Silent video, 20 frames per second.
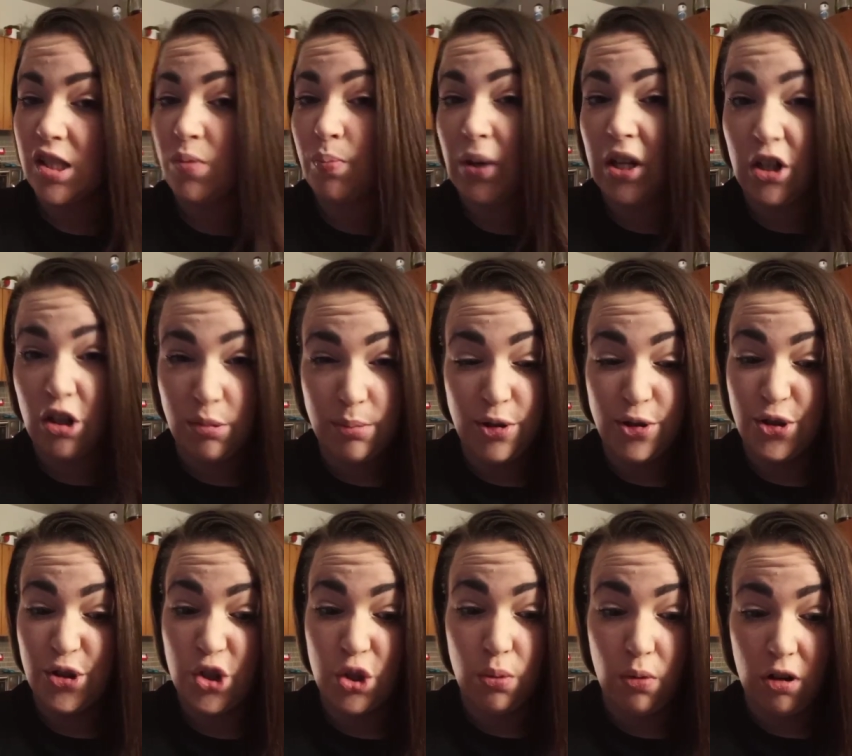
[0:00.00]
Spent
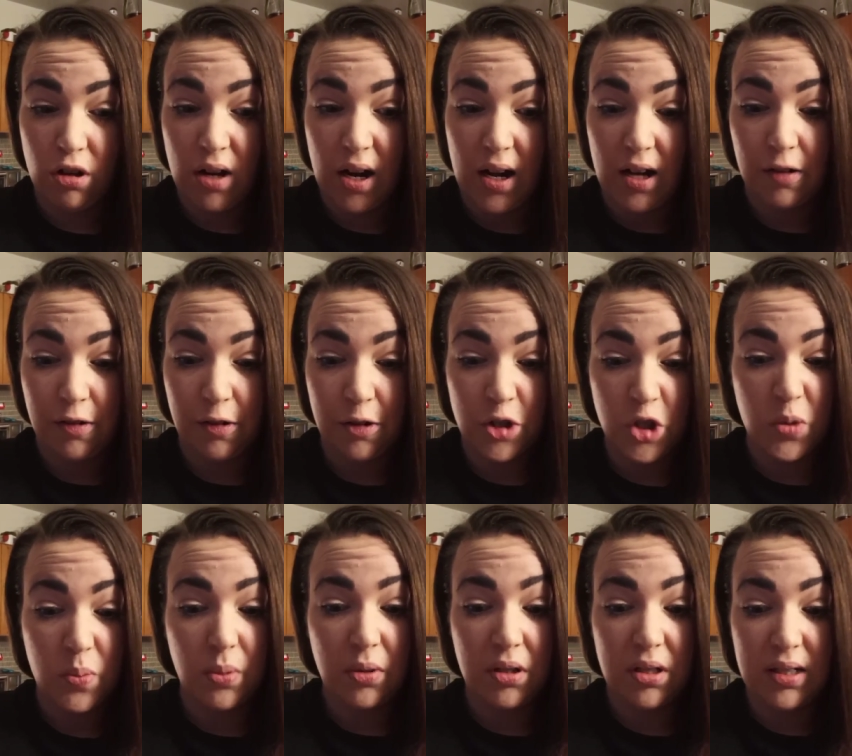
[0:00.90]
almost
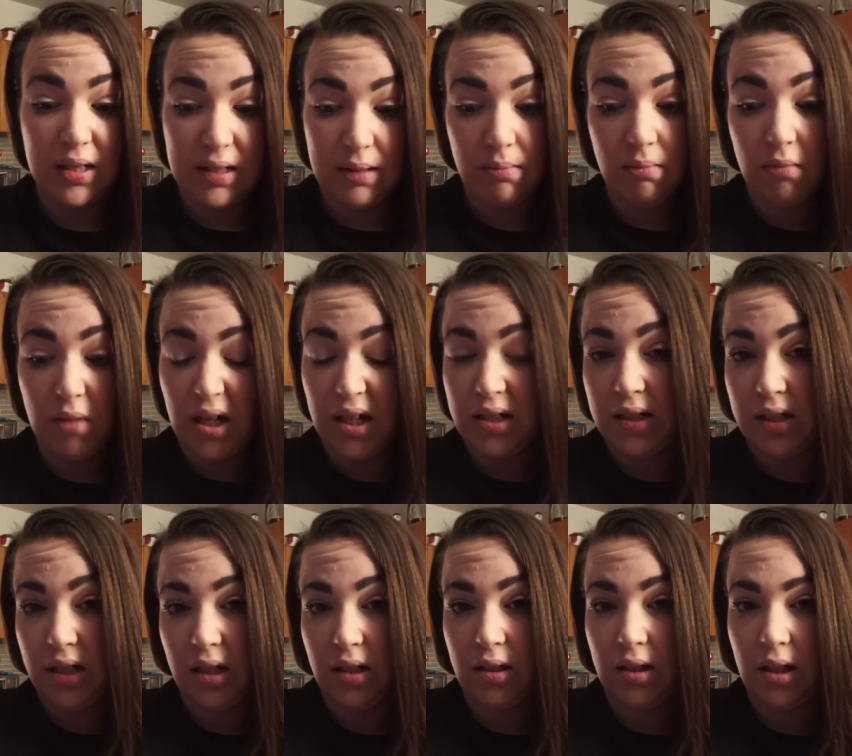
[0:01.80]
$200, but I
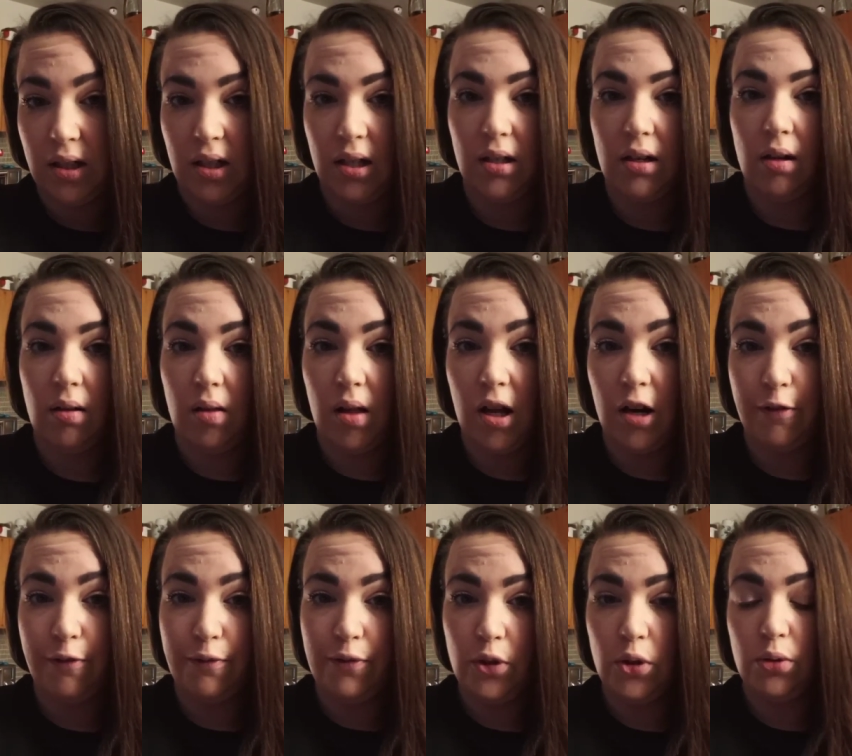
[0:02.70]
did get a lot
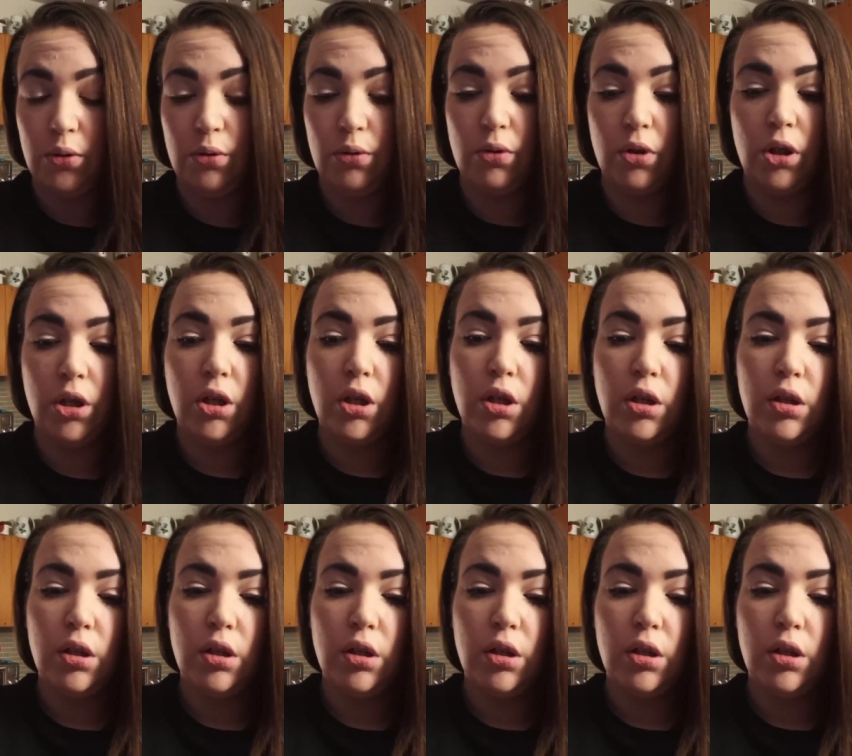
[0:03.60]
of food.